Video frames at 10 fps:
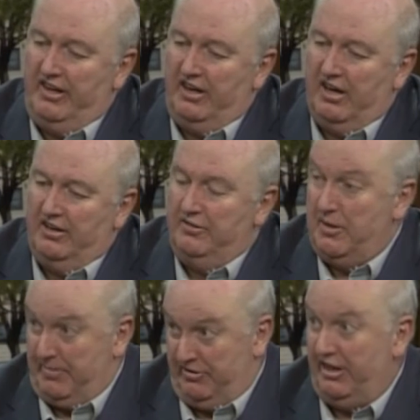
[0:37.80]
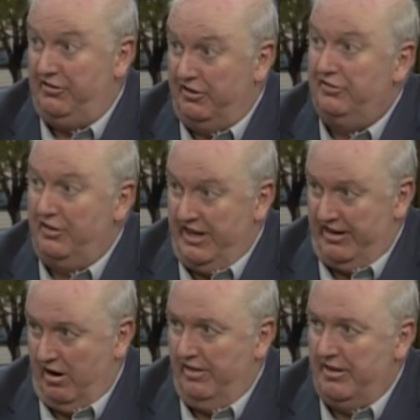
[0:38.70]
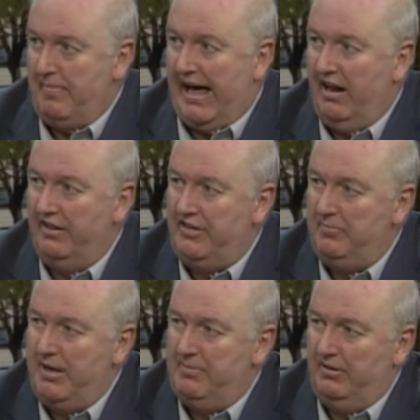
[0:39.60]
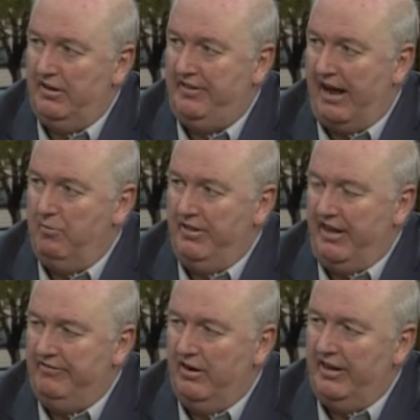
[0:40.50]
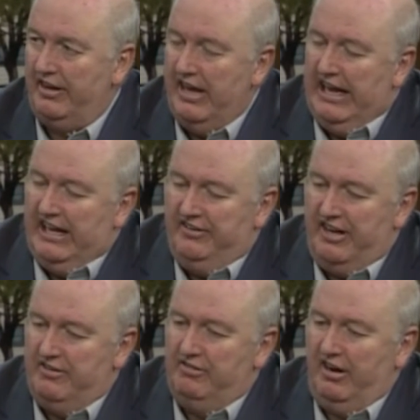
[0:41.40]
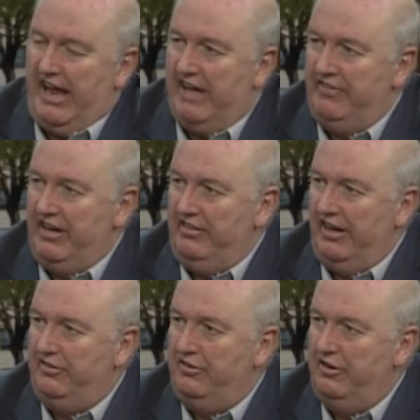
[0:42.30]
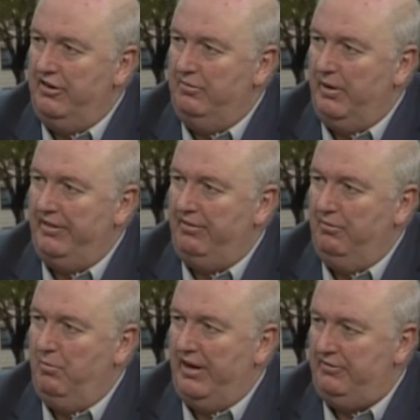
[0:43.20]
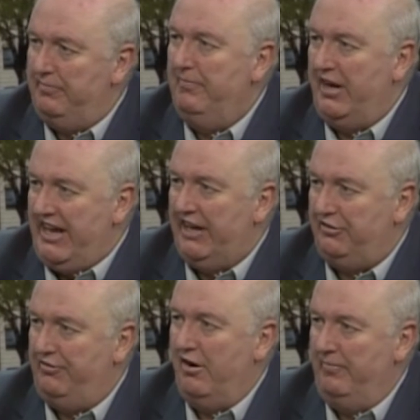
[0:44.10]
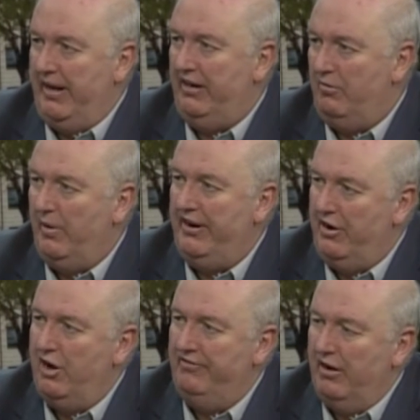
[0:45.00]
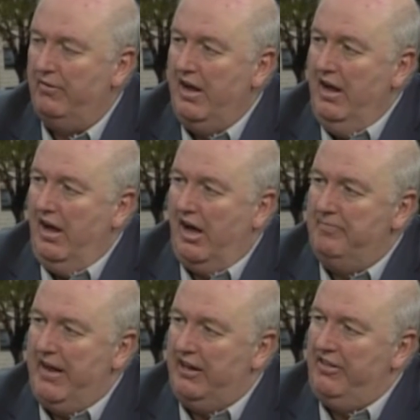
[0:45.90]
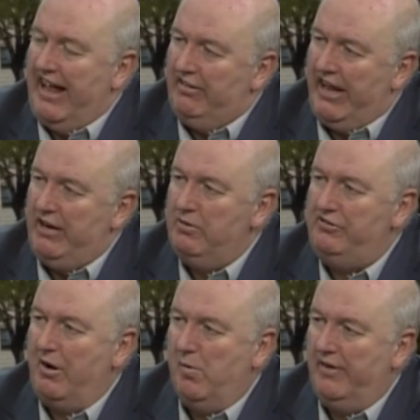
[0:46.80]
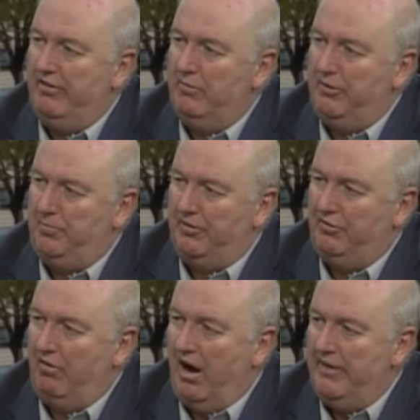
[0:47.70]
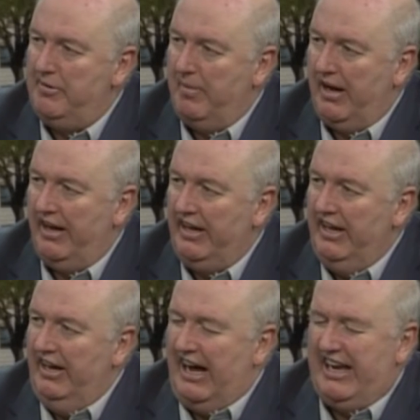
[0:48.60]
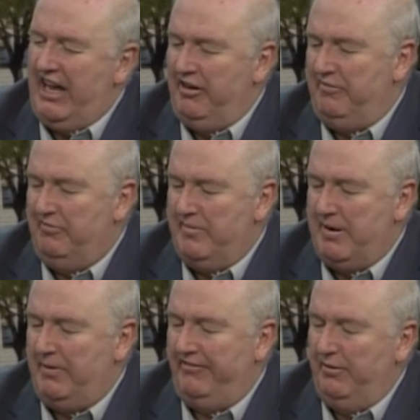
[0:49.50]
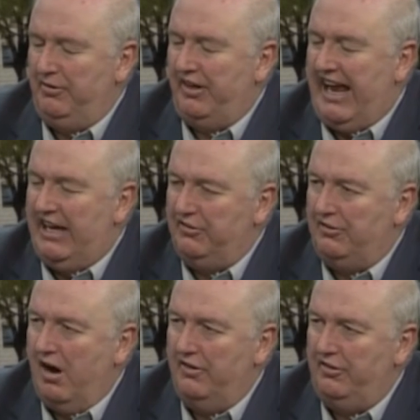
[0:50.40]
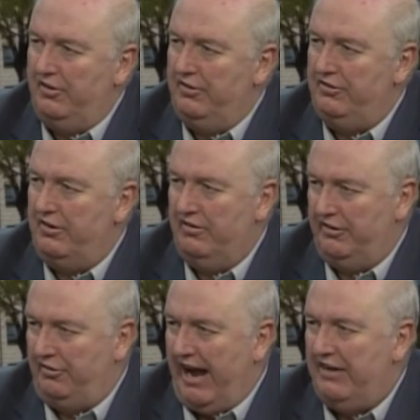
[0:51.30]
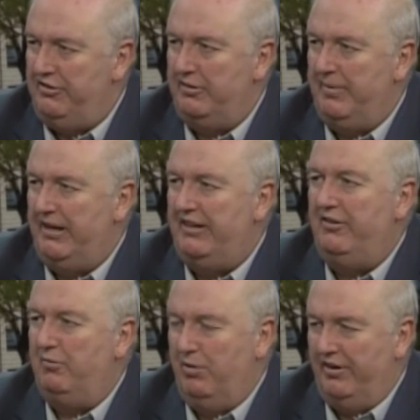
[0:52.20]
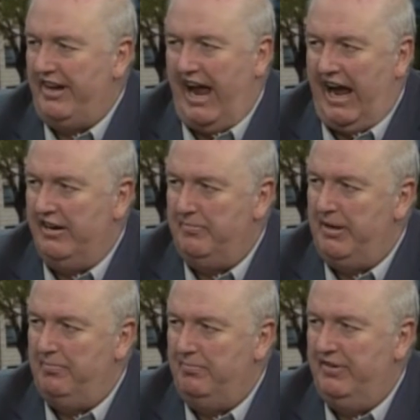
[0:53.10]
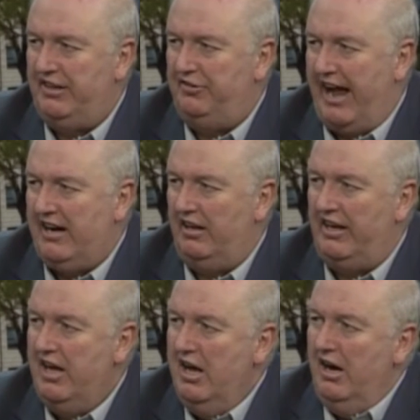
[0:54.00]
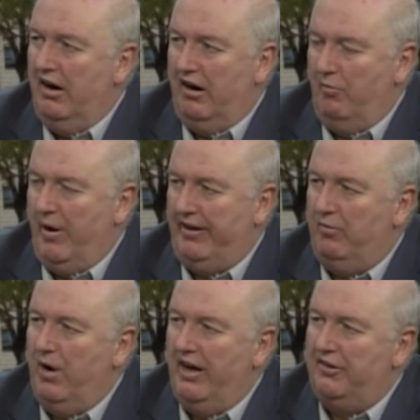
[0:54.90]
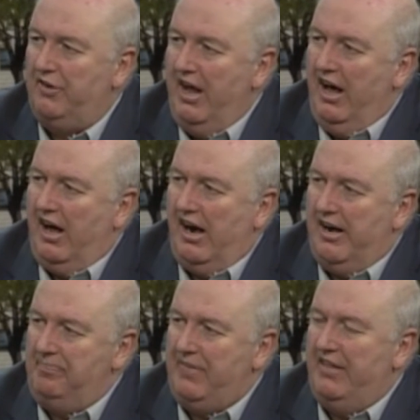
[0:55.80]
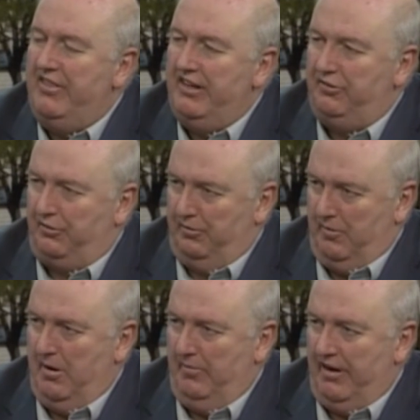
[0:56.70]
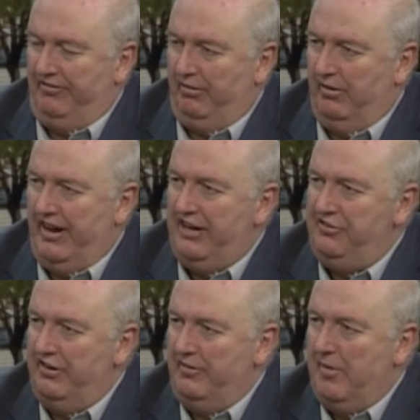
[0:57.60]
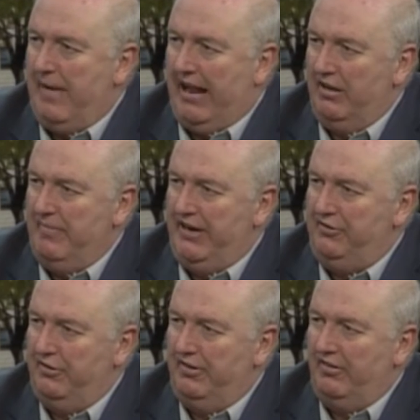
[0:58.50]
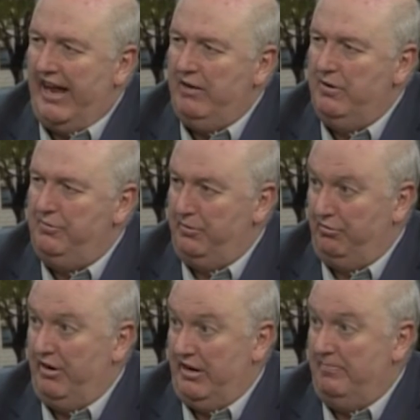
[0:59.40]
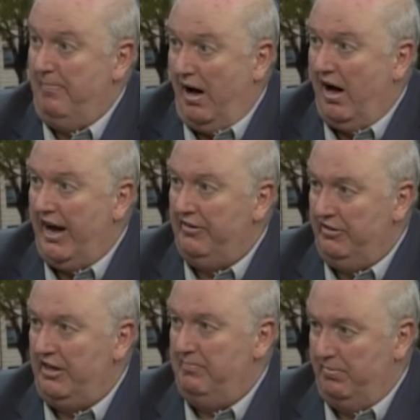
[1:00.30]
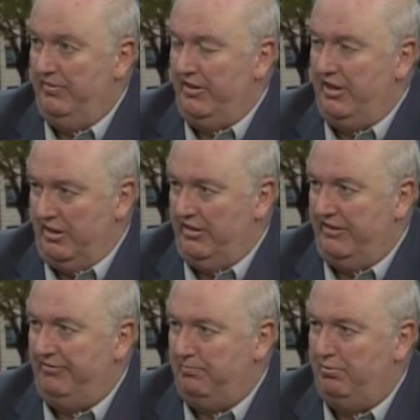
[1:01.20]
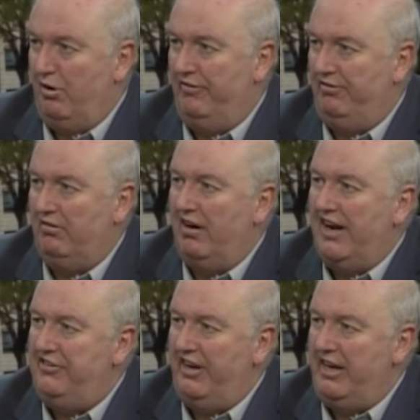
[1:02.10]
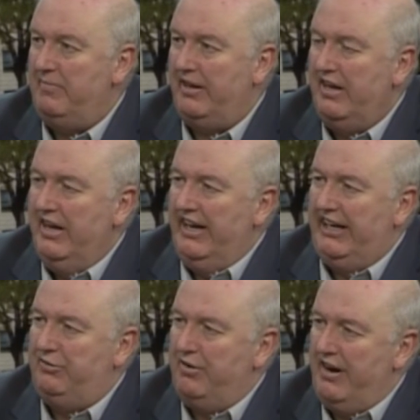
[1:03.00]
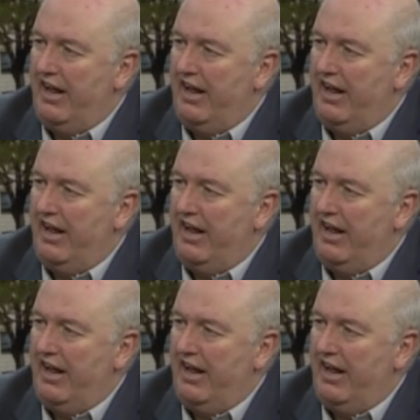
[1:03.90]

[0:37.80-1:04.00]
the petitions and then on the ballot that people looked at when they voted didn't really have anything to do with what a yes vote meant and what a no vote meant. That language, however, was prescribed by, I can't remember if it was the Kansas Constitution or a statute, but the wording had to be exactly what it was. This fluoridation ballot measure, the language was written by the pro-fluoride team, and it's